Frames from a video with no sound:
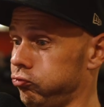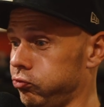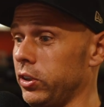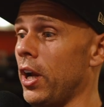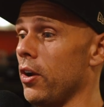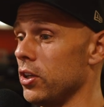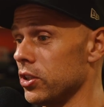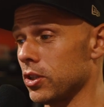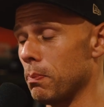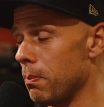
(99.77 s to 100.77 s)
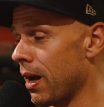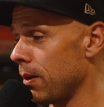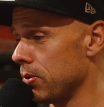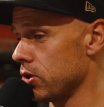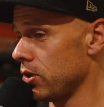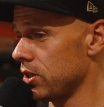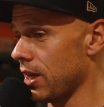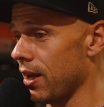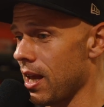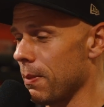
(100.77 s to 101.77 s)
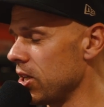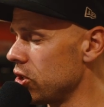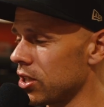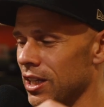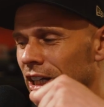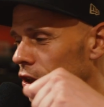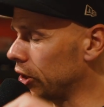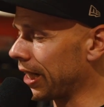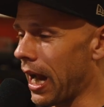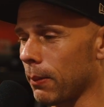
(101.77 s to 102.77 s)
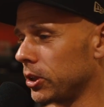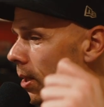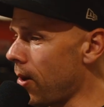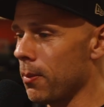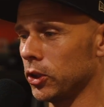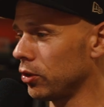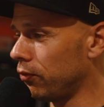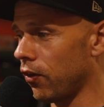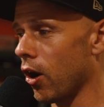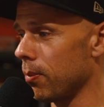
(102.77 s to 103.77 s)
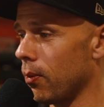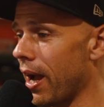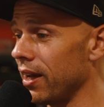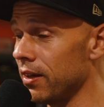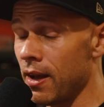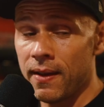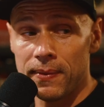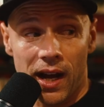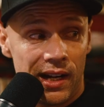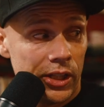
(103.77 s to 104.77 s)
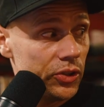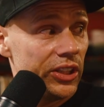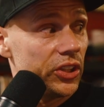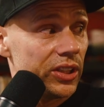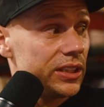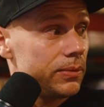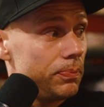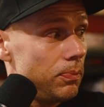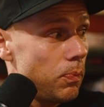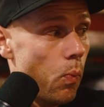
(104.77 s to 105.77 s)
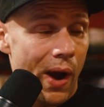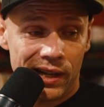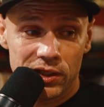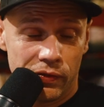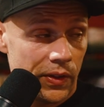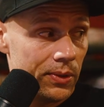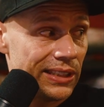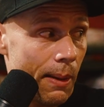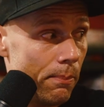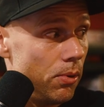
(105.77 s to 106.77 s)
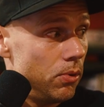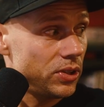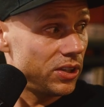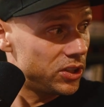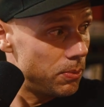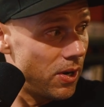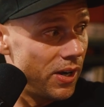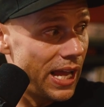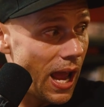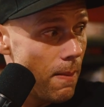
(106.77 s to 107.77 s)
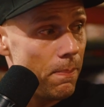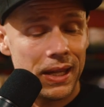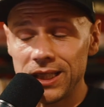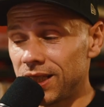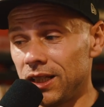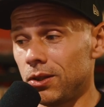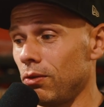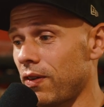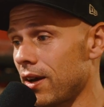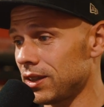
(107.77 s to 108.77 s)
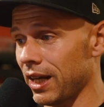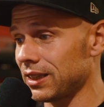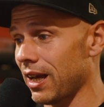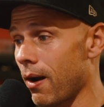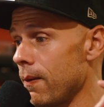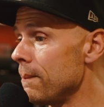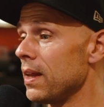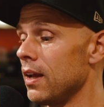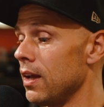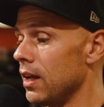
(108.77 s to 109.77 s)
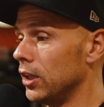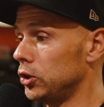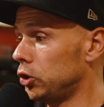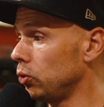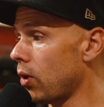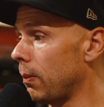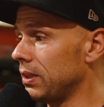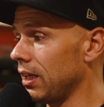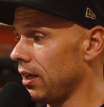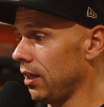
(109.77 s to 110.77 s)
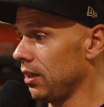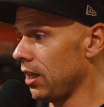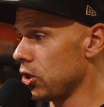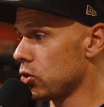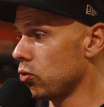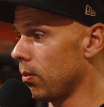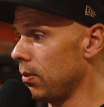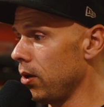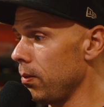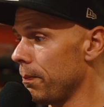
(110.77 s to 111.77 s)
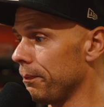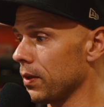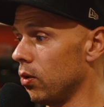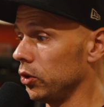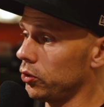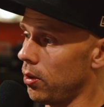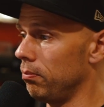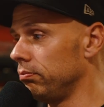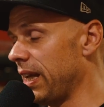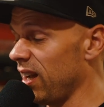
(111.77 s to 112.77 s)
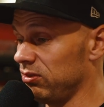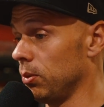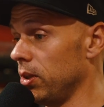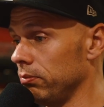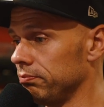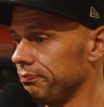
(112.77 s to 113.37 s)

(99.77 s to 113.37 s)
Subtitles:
you know, you just as many producers out there, man, just capture the moment, just vibe away. And I literally just whacked a few samples onto my MPC 2000 XL, dropped in this drum loop. Drum loop.